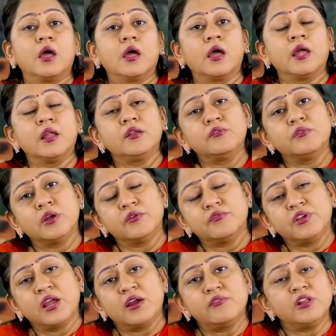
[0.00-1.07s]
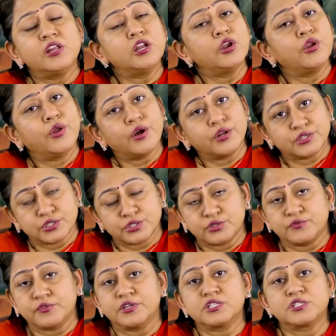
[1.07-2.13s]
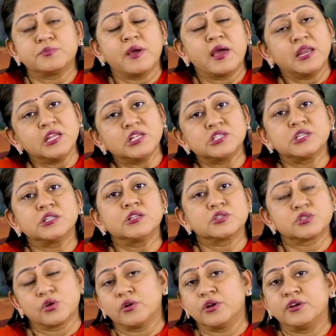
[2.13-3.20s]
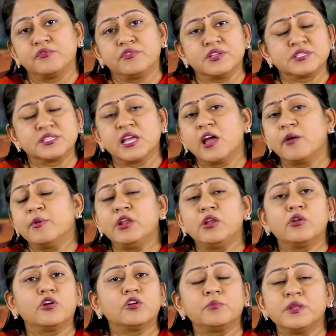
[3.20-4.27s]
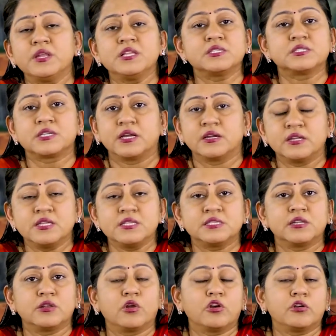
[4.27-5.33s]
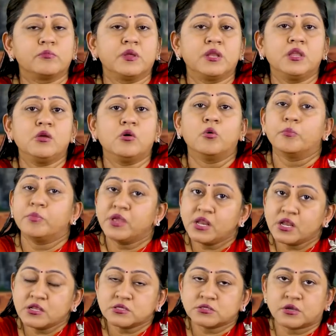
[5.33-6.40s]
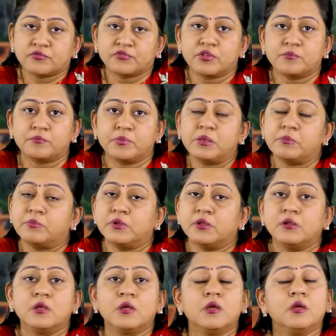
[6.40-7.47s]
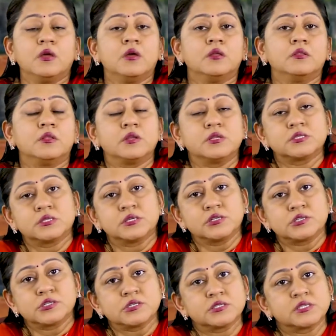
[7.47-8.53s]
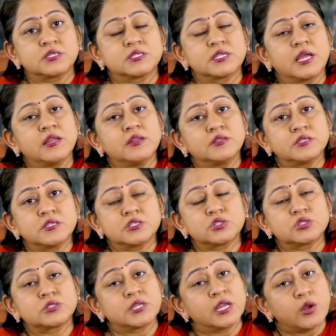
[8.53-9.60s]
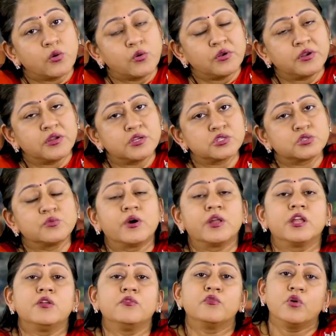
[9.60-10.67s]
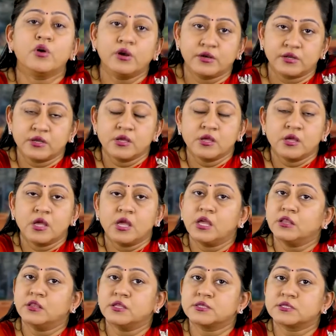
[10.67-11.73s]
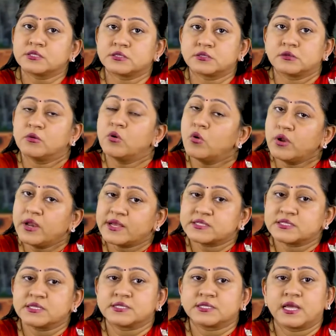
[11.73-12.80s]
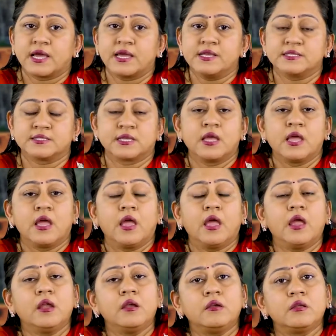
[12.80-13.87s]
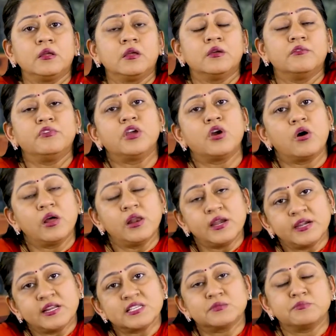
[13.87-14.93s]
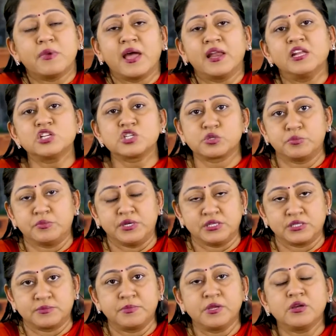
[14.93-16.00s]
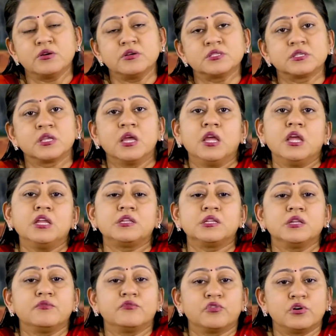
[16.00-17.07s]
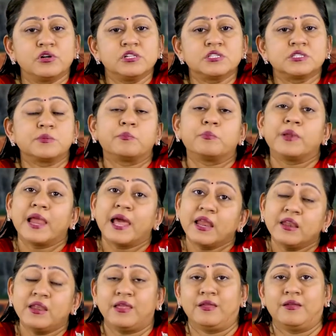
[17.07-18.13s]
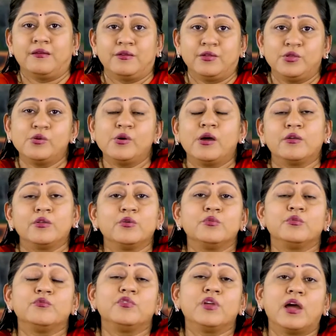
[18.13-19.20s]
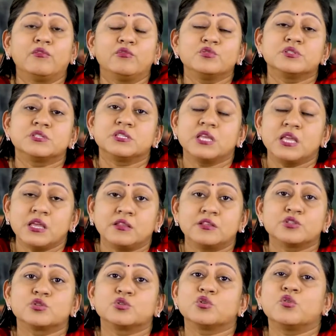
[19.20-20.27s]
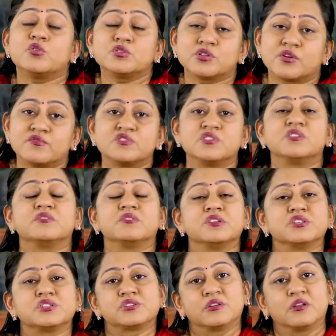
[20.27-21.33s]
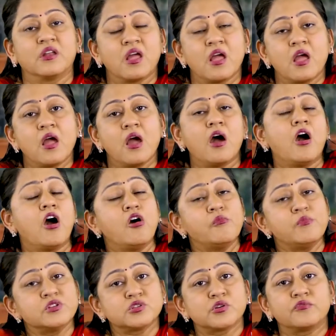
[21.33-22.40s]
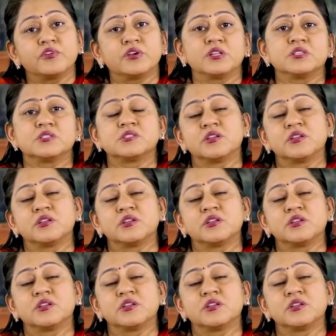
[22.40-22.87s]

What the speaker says: and we have done a lot towards managing the solid waste. There have been many studies and many opinions of the people, the researchers, the scientists, stakeholders who are involved in this whole exercise, and we call it as management because it involves planning. We have to see the source of generation, how much of it is